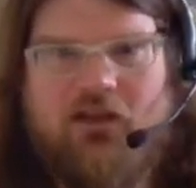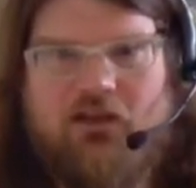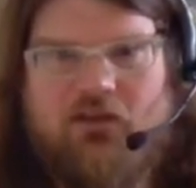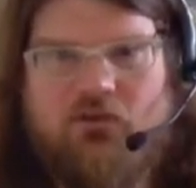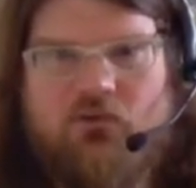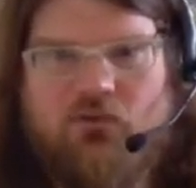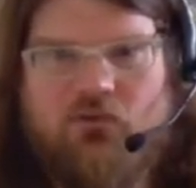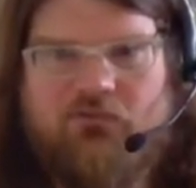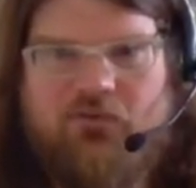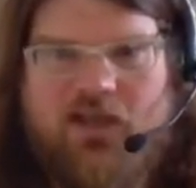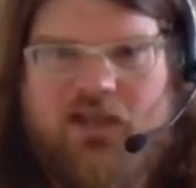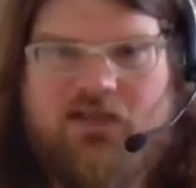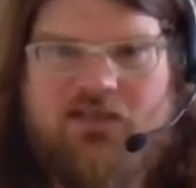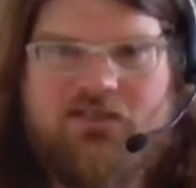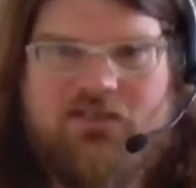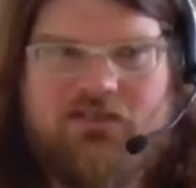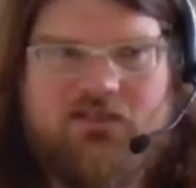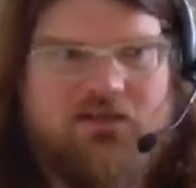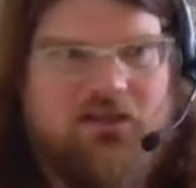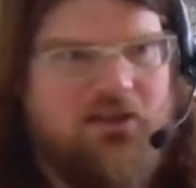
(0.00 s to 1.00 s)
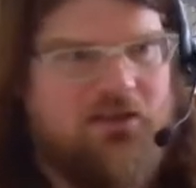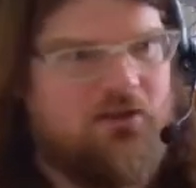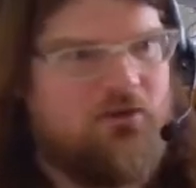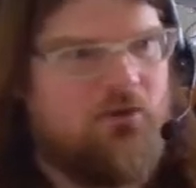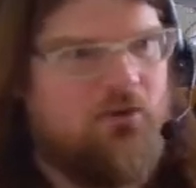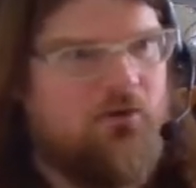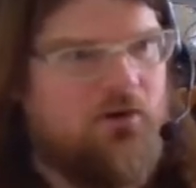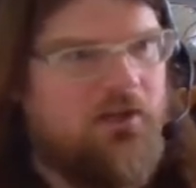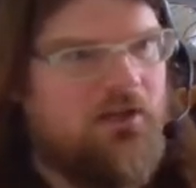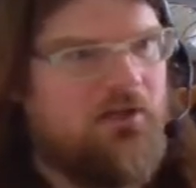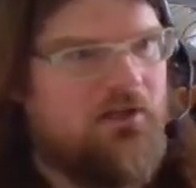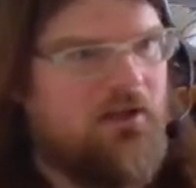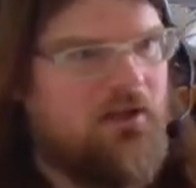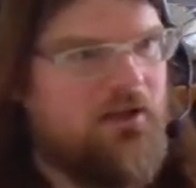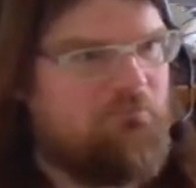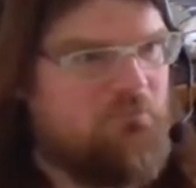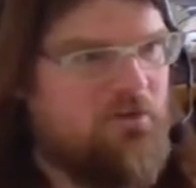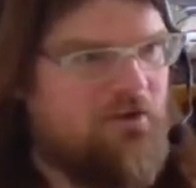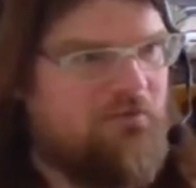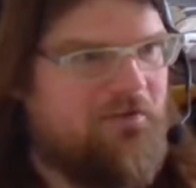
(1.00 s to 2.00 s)
your face in the corner,
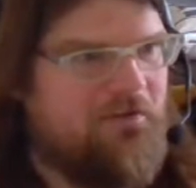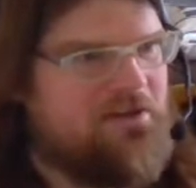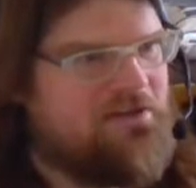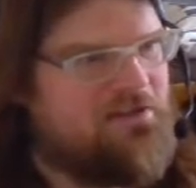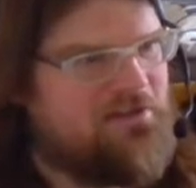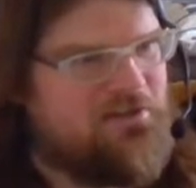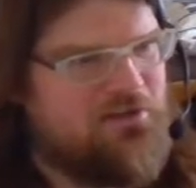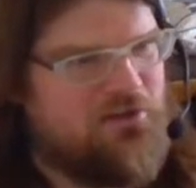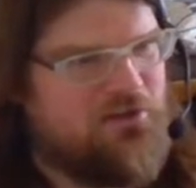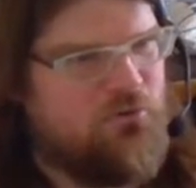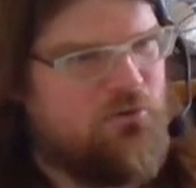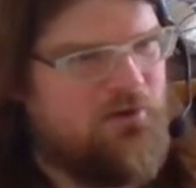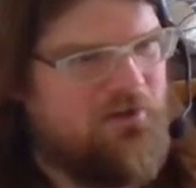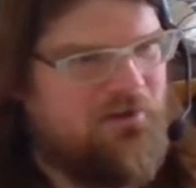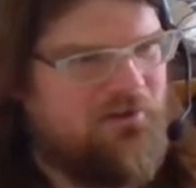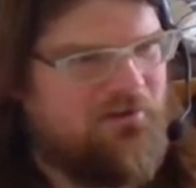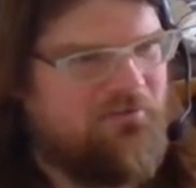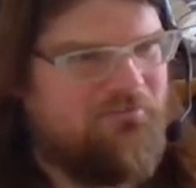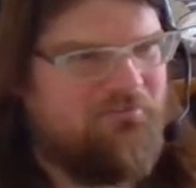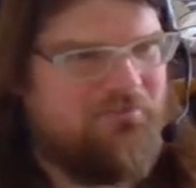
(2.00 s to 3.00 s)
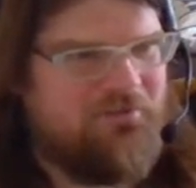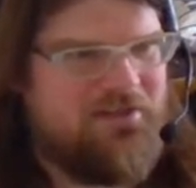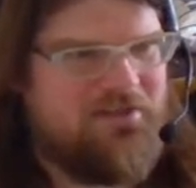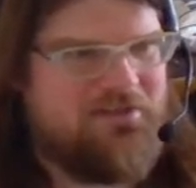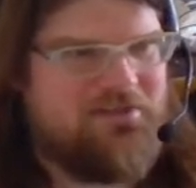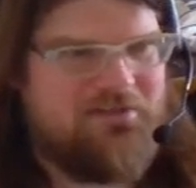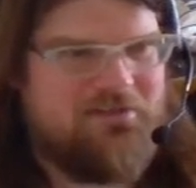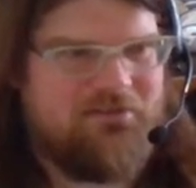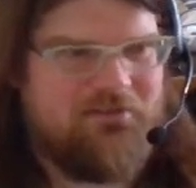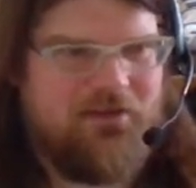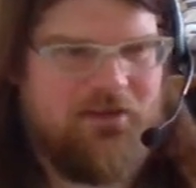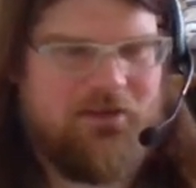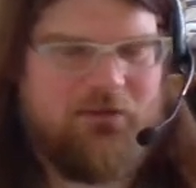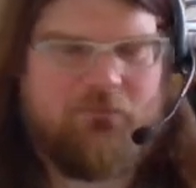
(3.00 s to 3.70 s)
like my face is in the corner of this